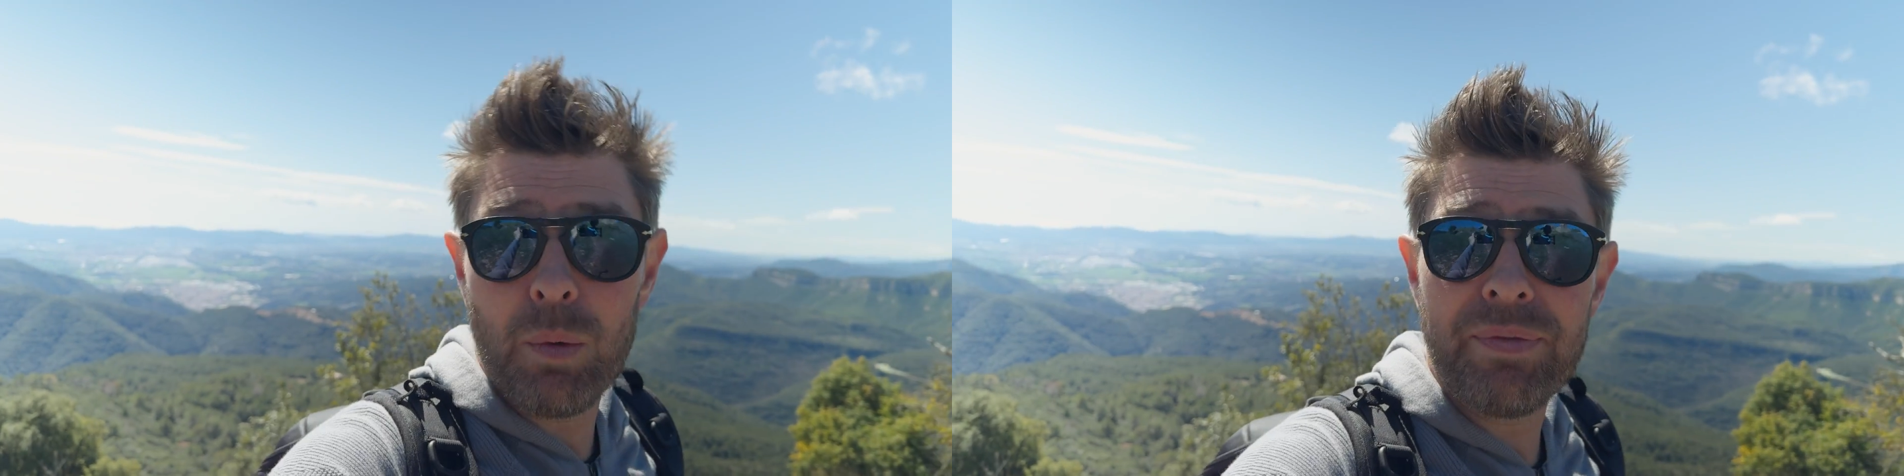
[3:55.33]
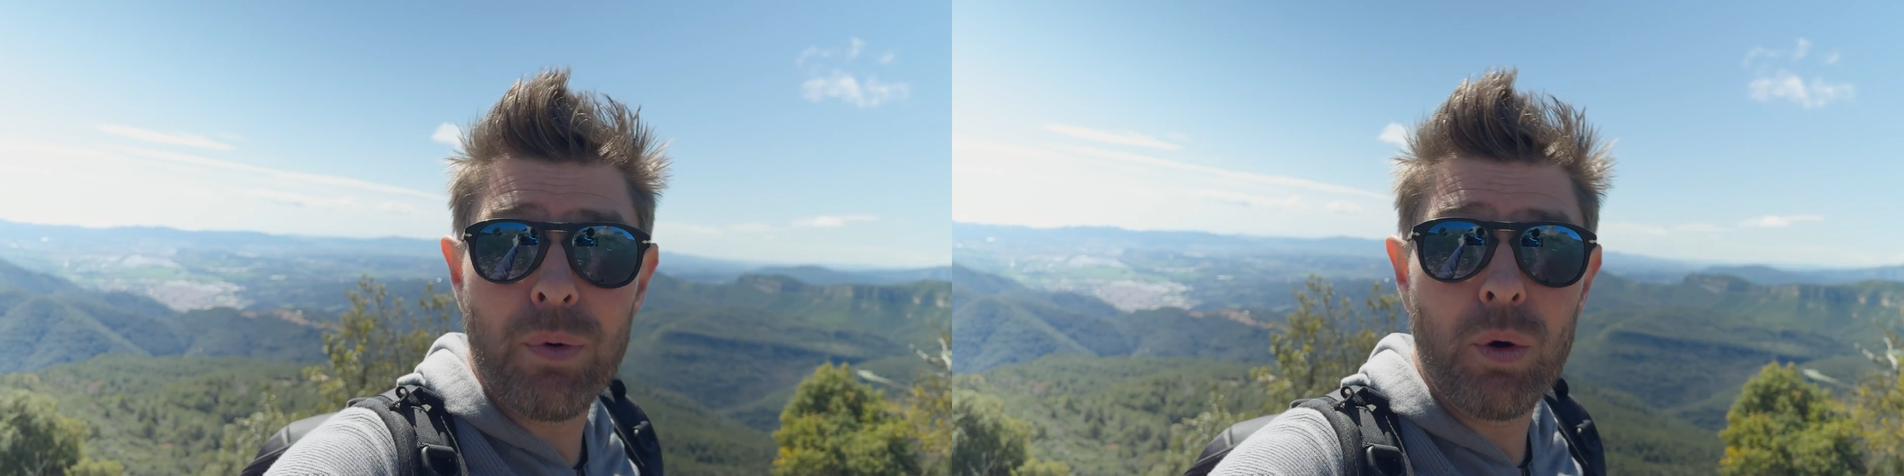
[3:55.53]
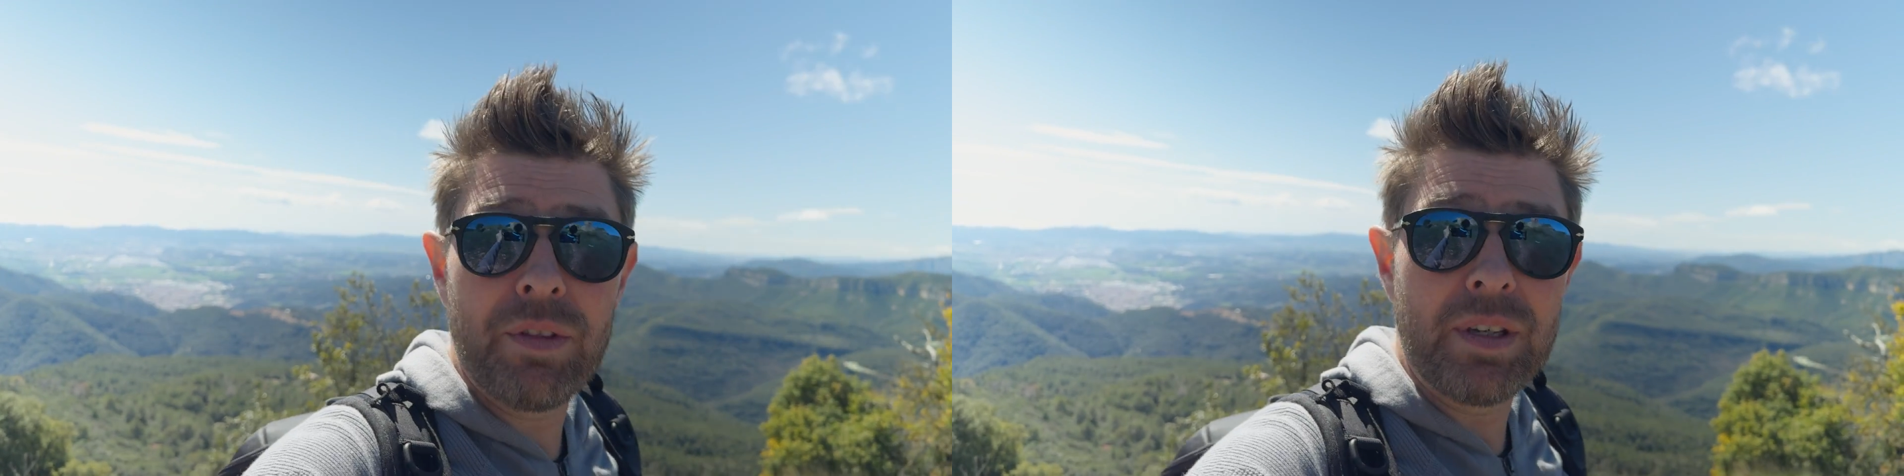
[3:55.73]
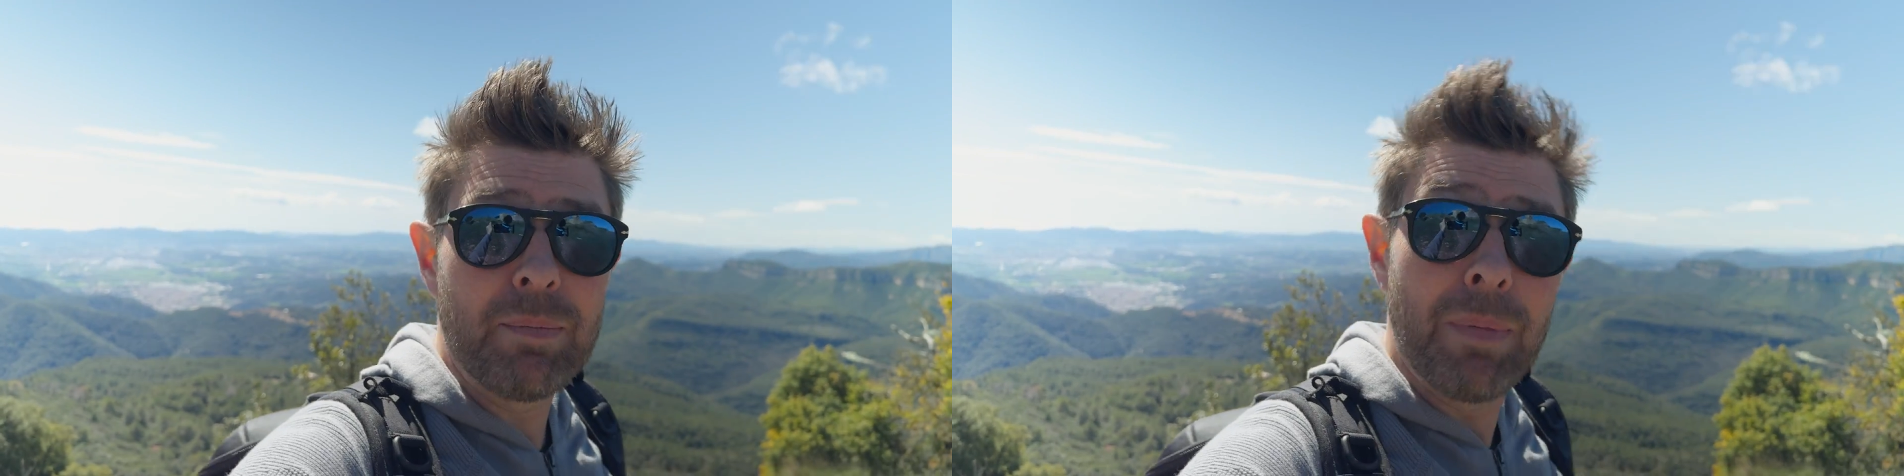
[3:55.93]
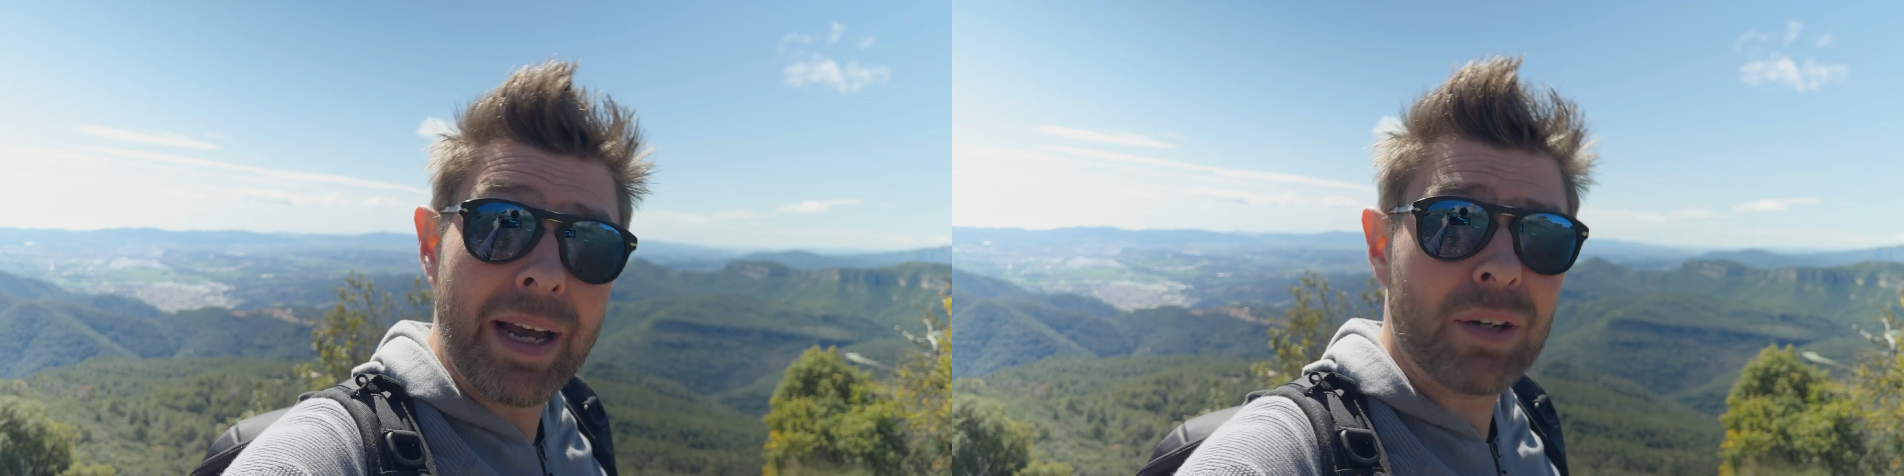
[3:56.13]
for the
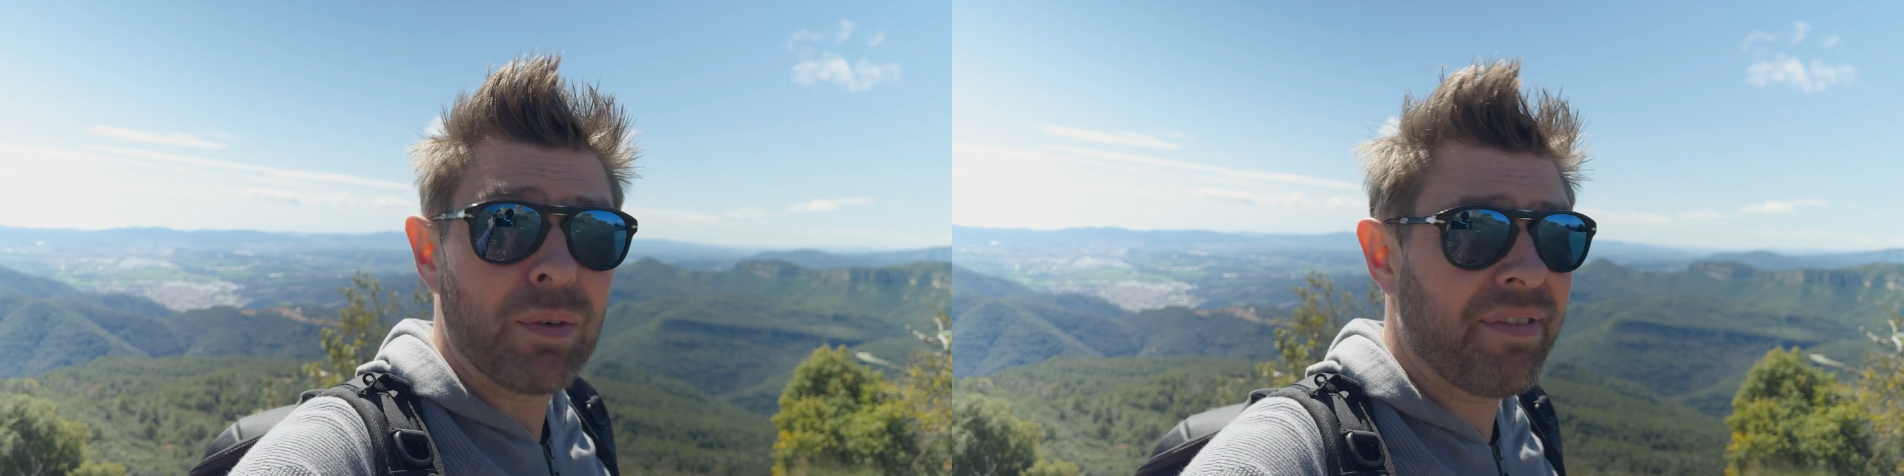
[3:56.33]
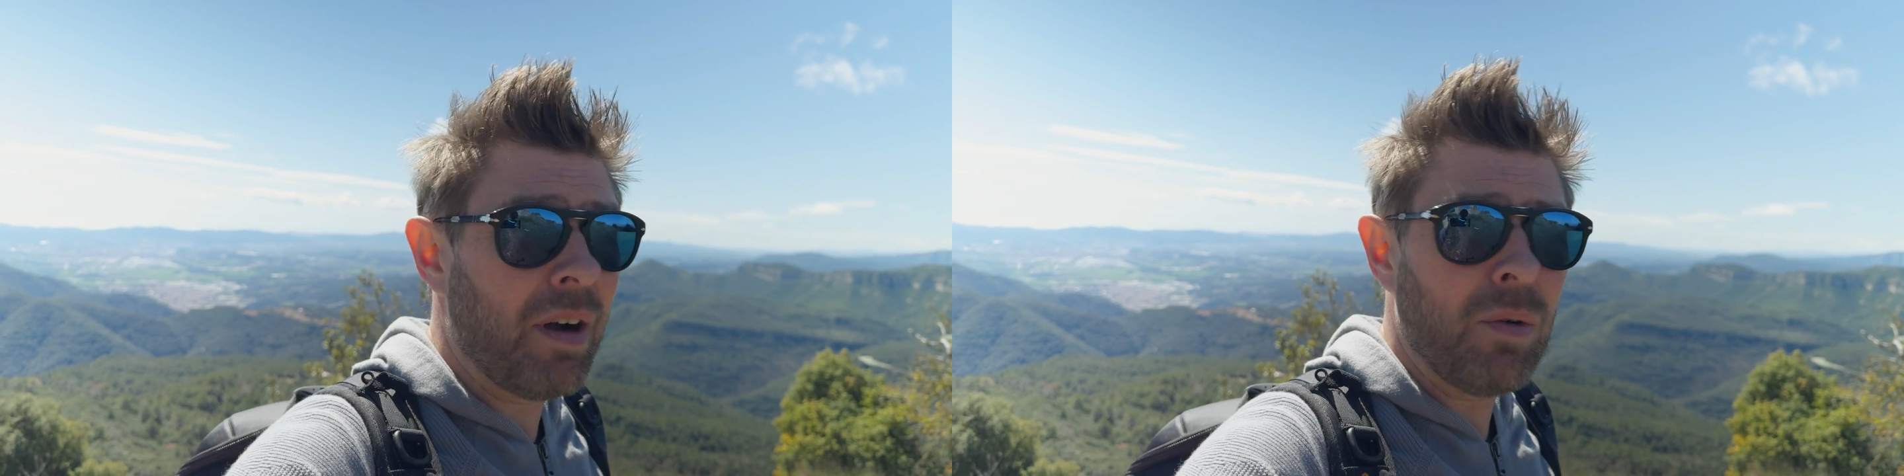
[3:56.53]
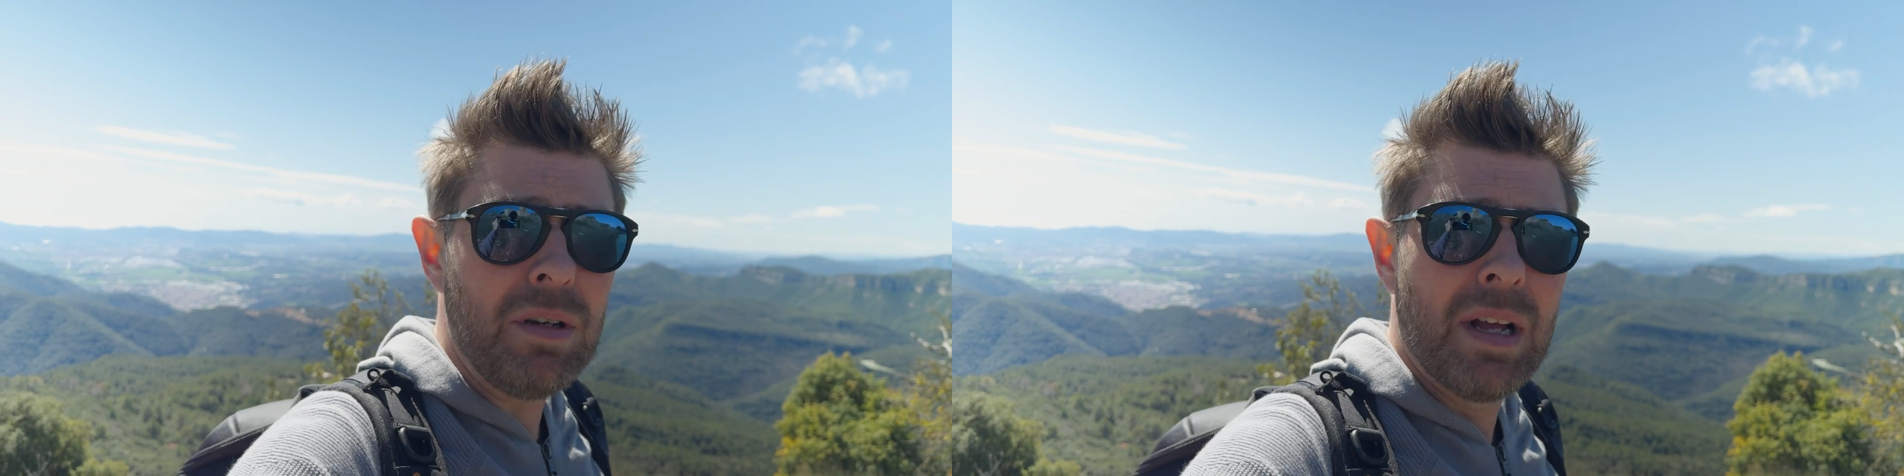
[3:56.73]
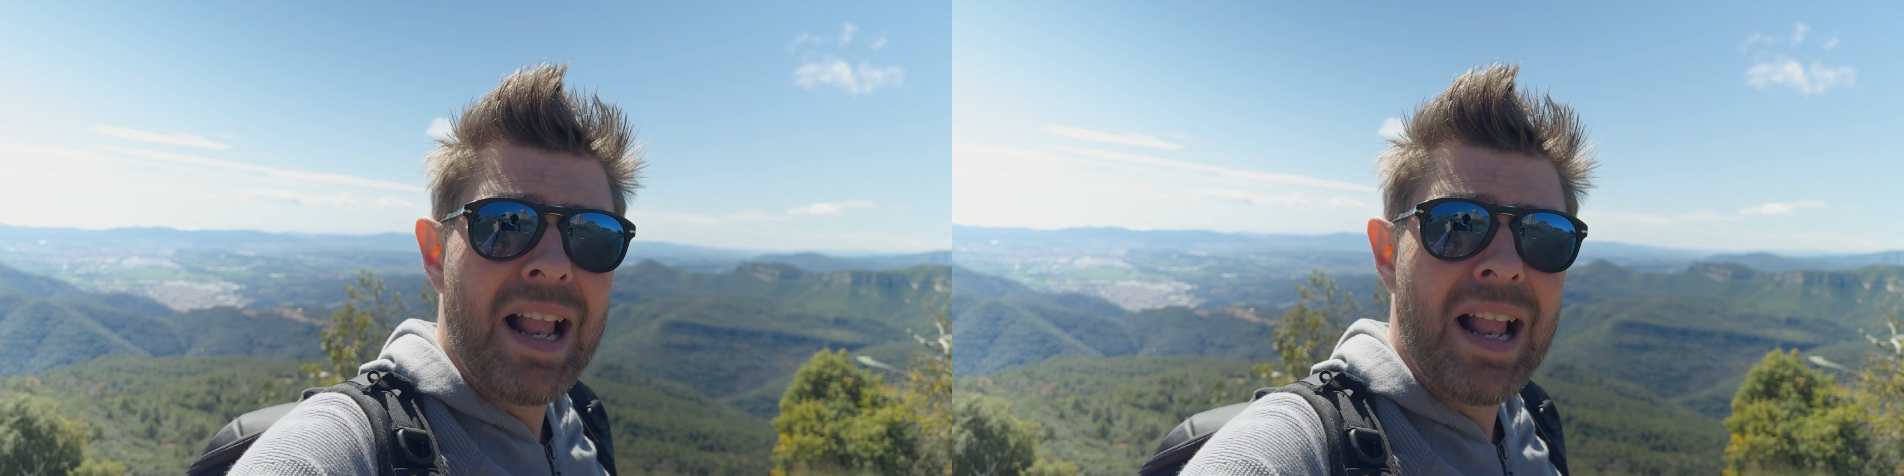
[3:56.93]
microphone,